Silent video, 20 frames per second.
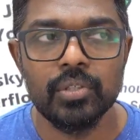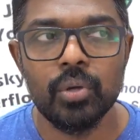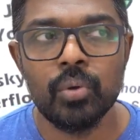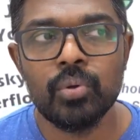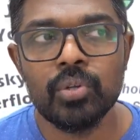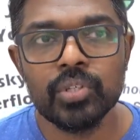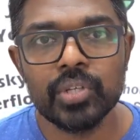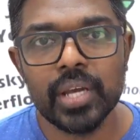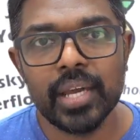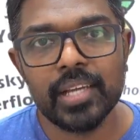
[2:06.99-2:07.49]

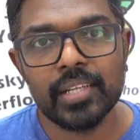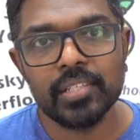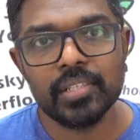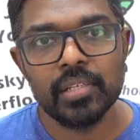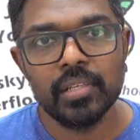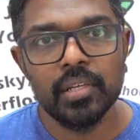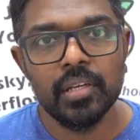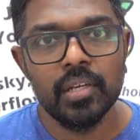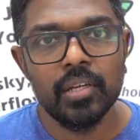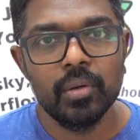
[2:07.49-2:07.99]
Don't write
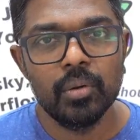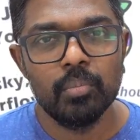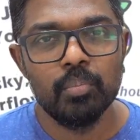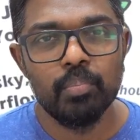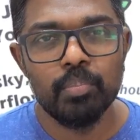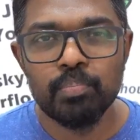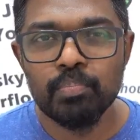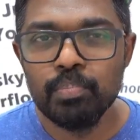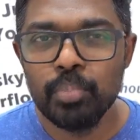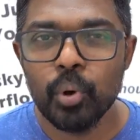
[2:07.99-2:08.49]

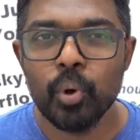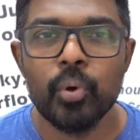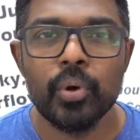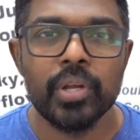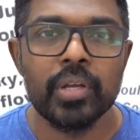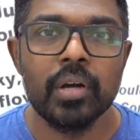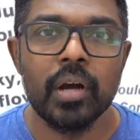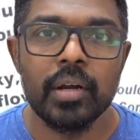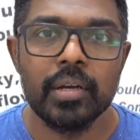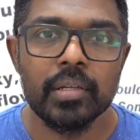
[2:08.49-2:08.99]

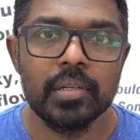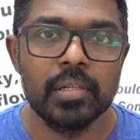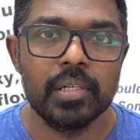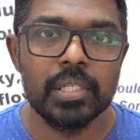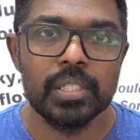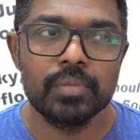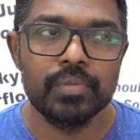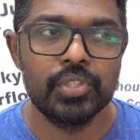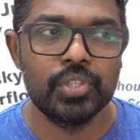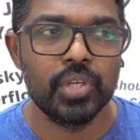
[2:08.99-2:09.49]
boring
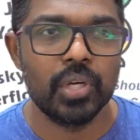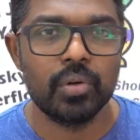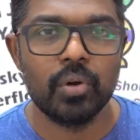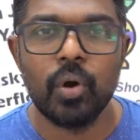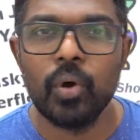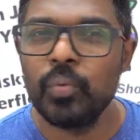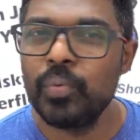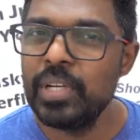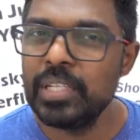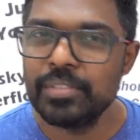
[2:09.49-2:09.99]
articles which are
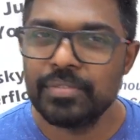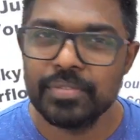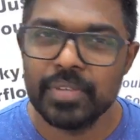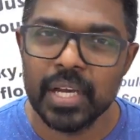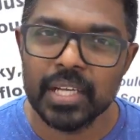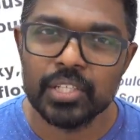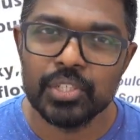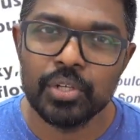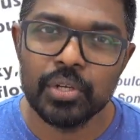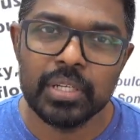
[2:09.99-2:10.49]
always
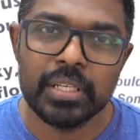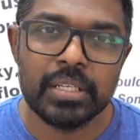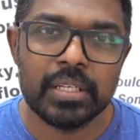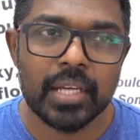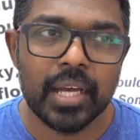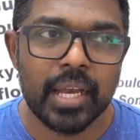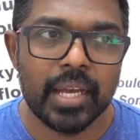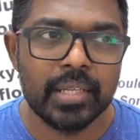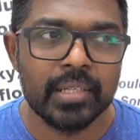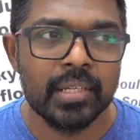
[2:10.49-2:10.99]
factually
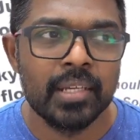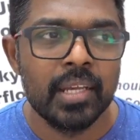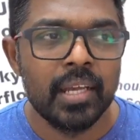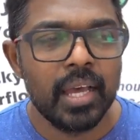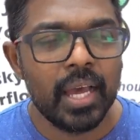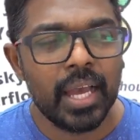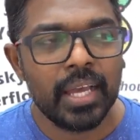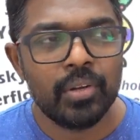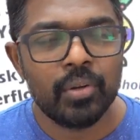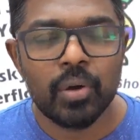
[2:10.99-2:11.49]
right.
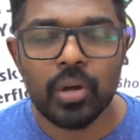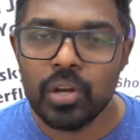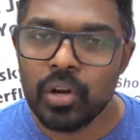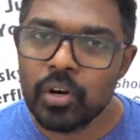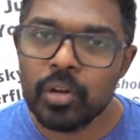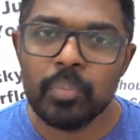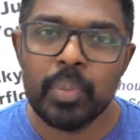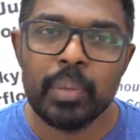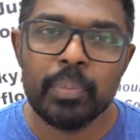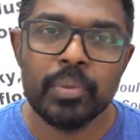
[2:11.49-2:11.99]
I know a
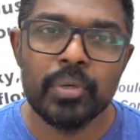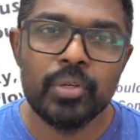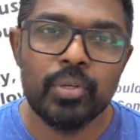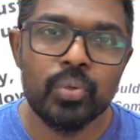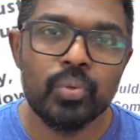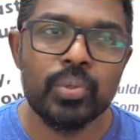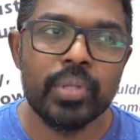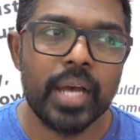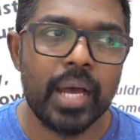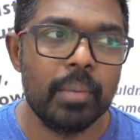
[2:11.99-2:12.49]
lot of people
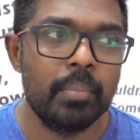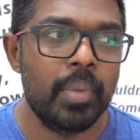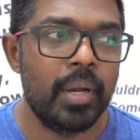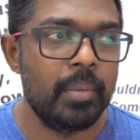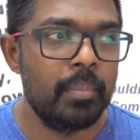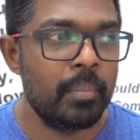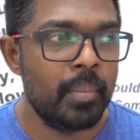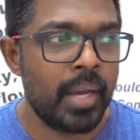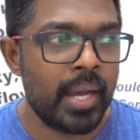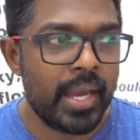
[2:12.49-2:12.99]
do that,
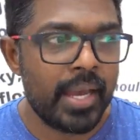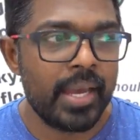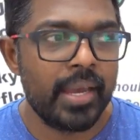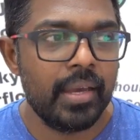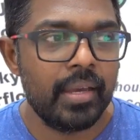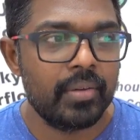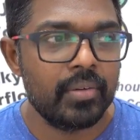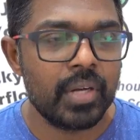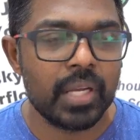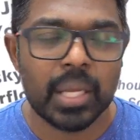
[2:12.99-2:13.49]
but
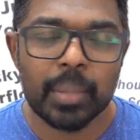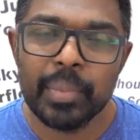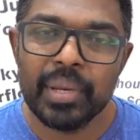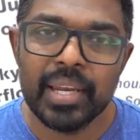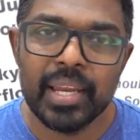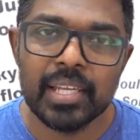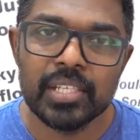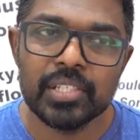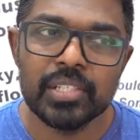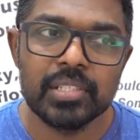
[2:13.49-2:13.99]
my
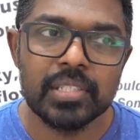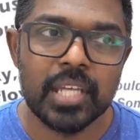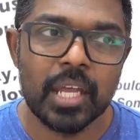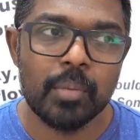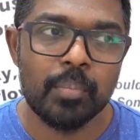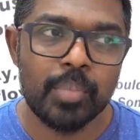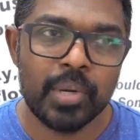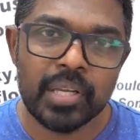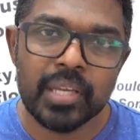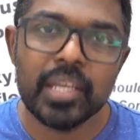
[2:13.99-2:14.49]
recommendation is
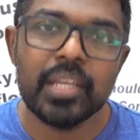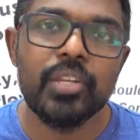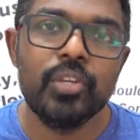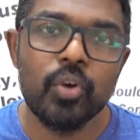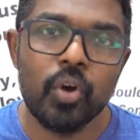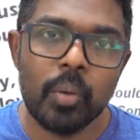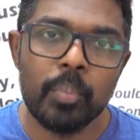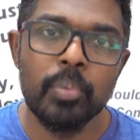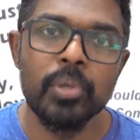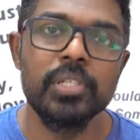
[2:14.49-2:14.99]
that bring in
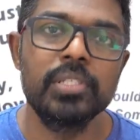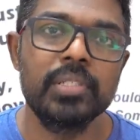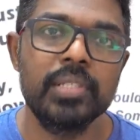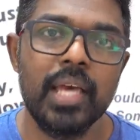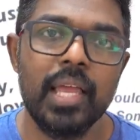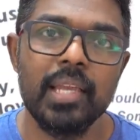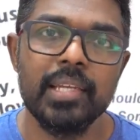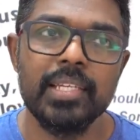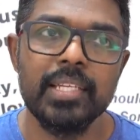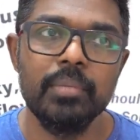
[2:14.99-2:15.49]
your
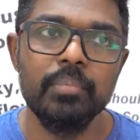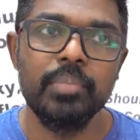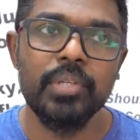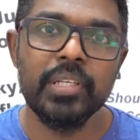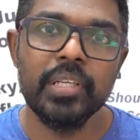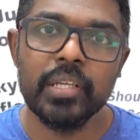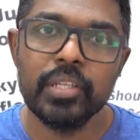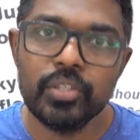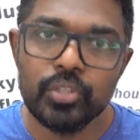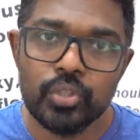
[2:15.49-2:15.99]
personality,
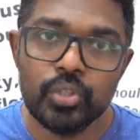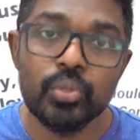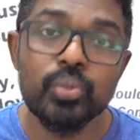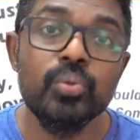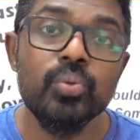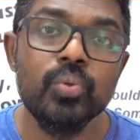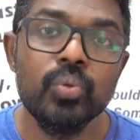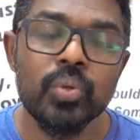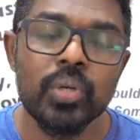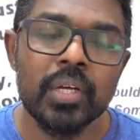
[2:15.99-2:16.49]
bring in
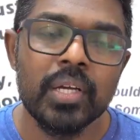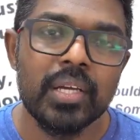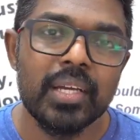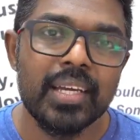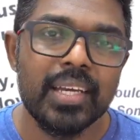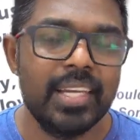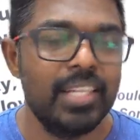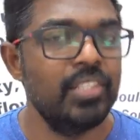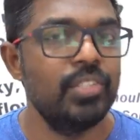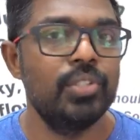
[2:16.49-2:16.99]
you
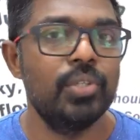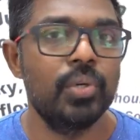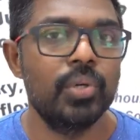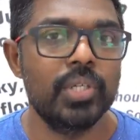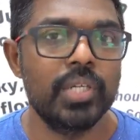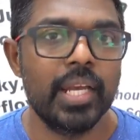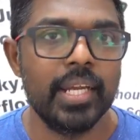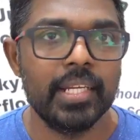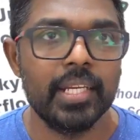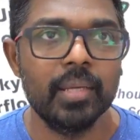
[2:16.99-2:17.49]
into your
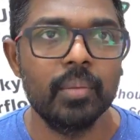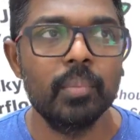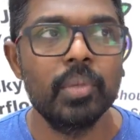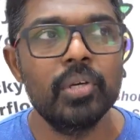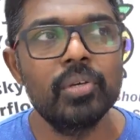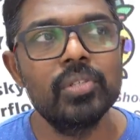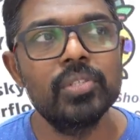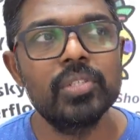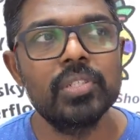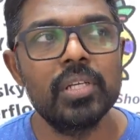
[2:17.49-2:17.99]
writing,
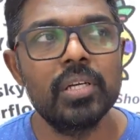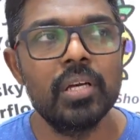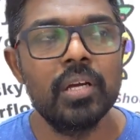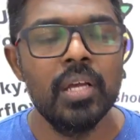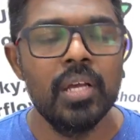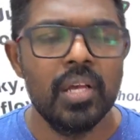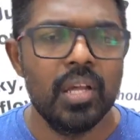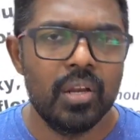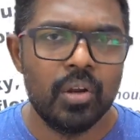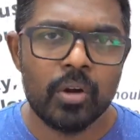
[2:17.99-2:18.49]
because
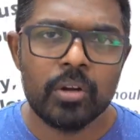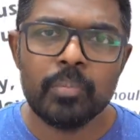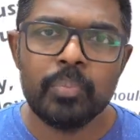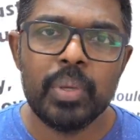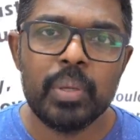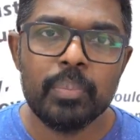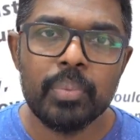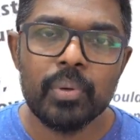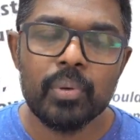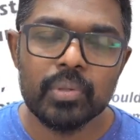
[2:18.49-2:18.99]
uh, a lot of
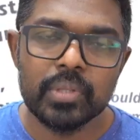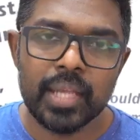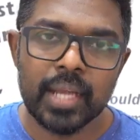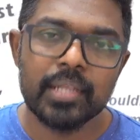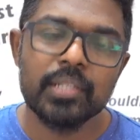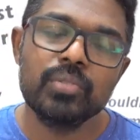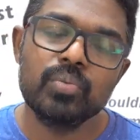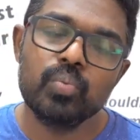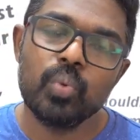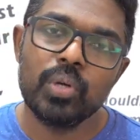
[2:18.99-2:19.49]
people,
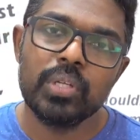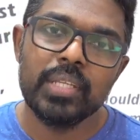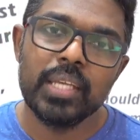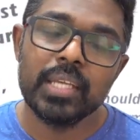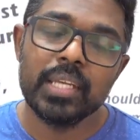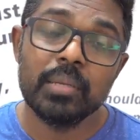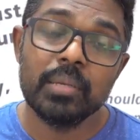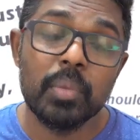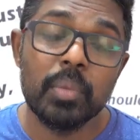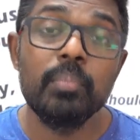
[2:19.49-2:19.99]
that is what
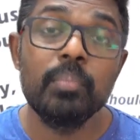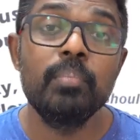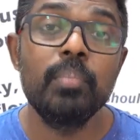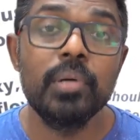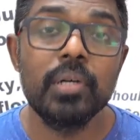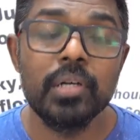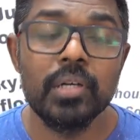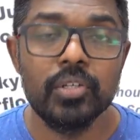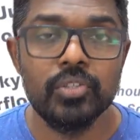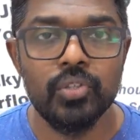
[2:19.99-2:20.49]
they
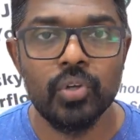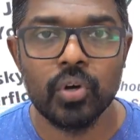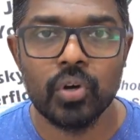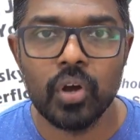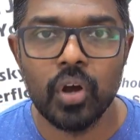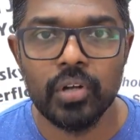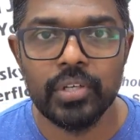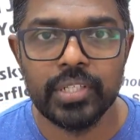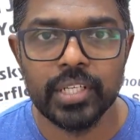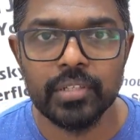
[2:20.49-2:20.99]
remember your
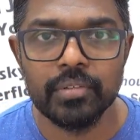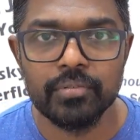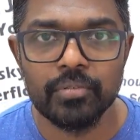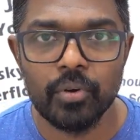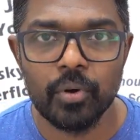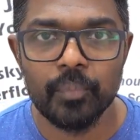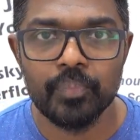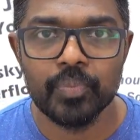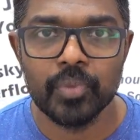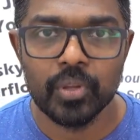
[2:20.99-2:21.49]
content
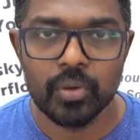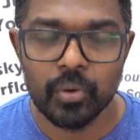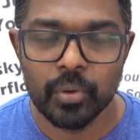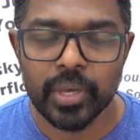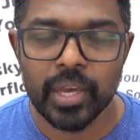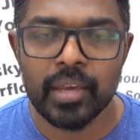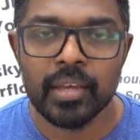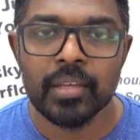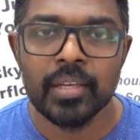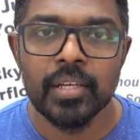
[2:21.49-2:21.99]
for.
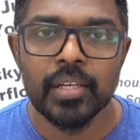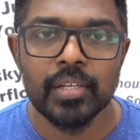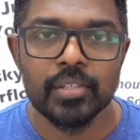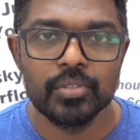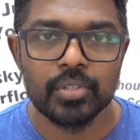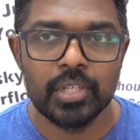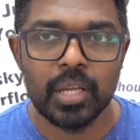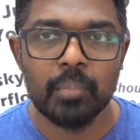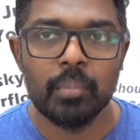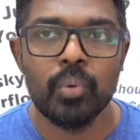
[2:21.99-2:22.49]
Okay,
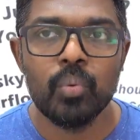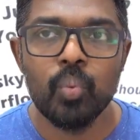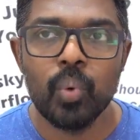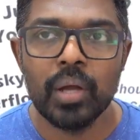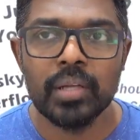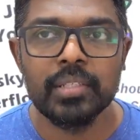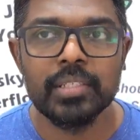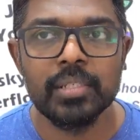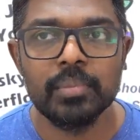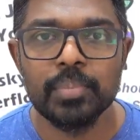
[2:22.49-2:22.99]
so number
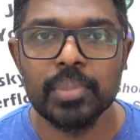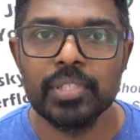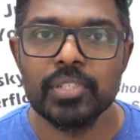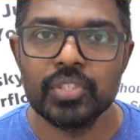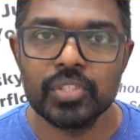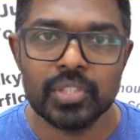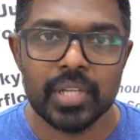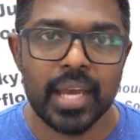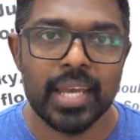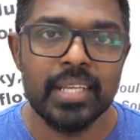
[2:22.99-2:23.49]
one tip
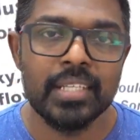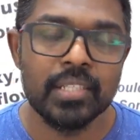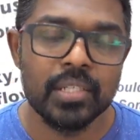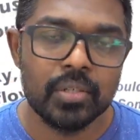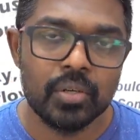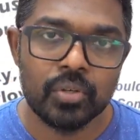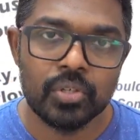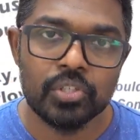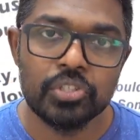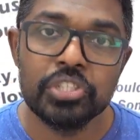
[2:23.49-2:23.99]
is write
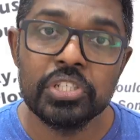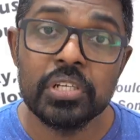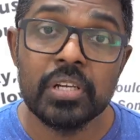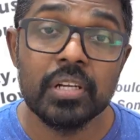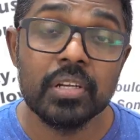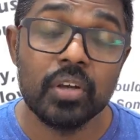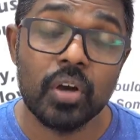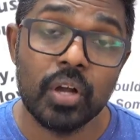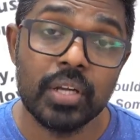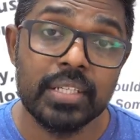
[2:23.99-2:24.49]

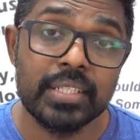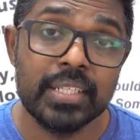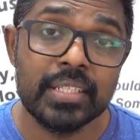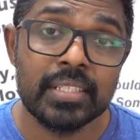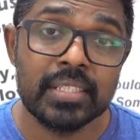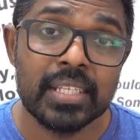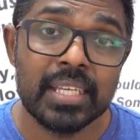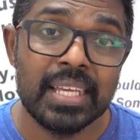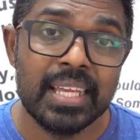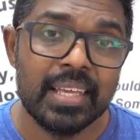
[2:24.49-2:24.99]
original
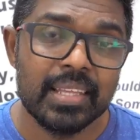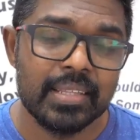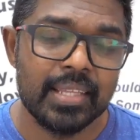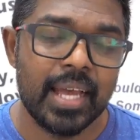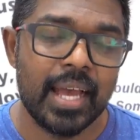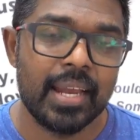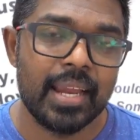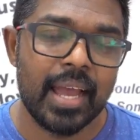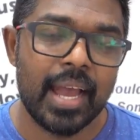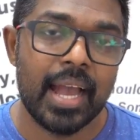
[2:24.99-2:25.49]
content
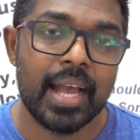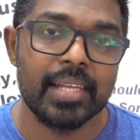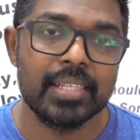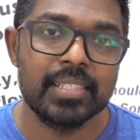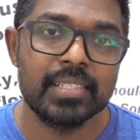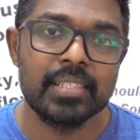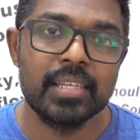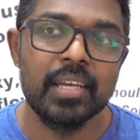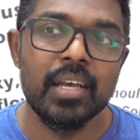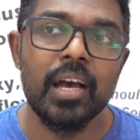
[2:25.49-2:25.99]
that
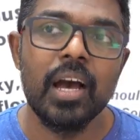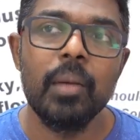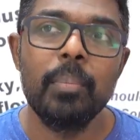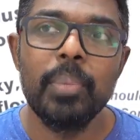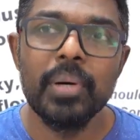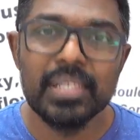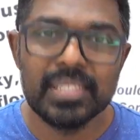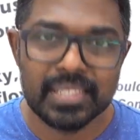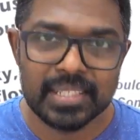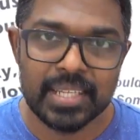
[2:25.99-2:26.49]
has a
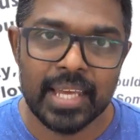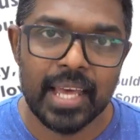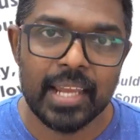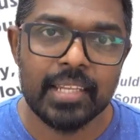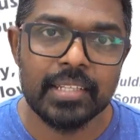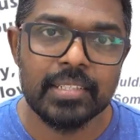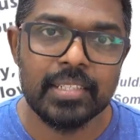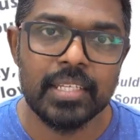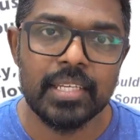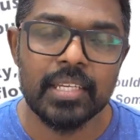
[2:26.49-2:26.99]

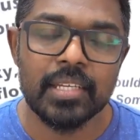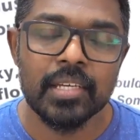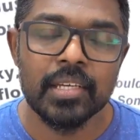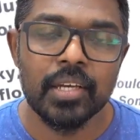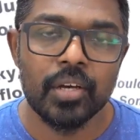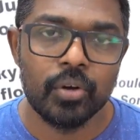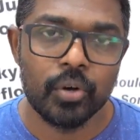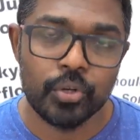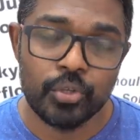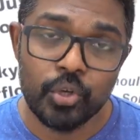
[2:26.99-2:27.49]
personality
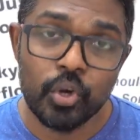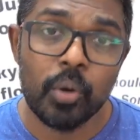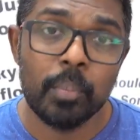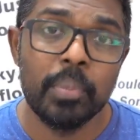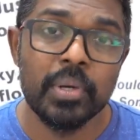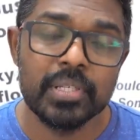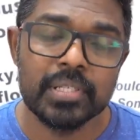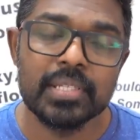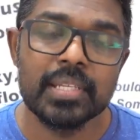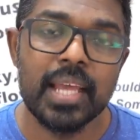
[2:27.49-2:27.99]
or your
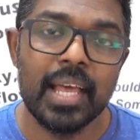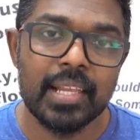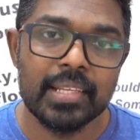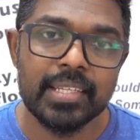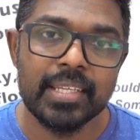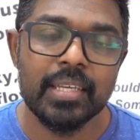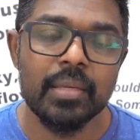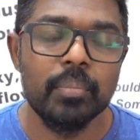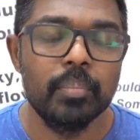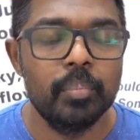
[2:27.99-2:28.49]

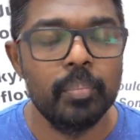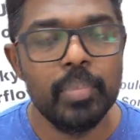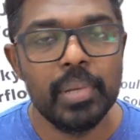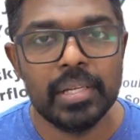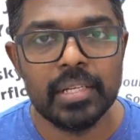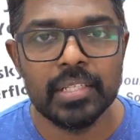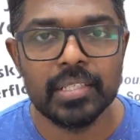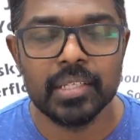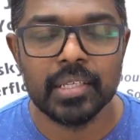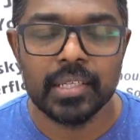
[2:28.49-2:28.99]
personality
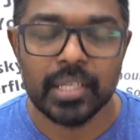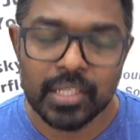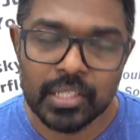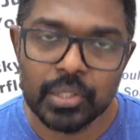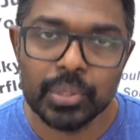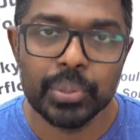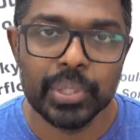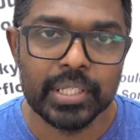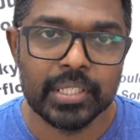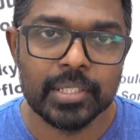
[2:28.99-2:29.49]
built
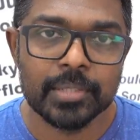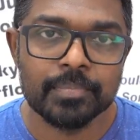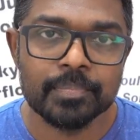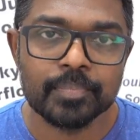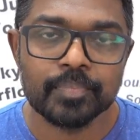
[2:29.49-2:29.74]
into it.